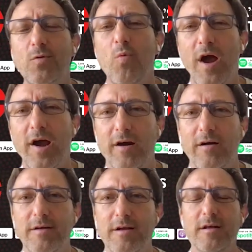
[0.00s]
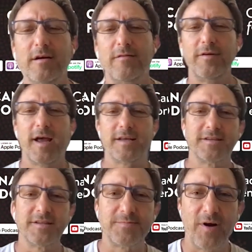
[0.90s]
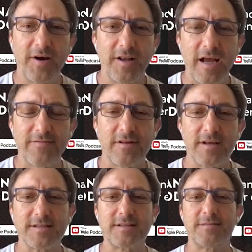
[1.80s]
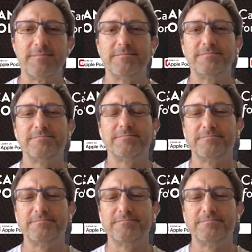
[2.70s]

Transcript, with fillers: Square as an inspired life list.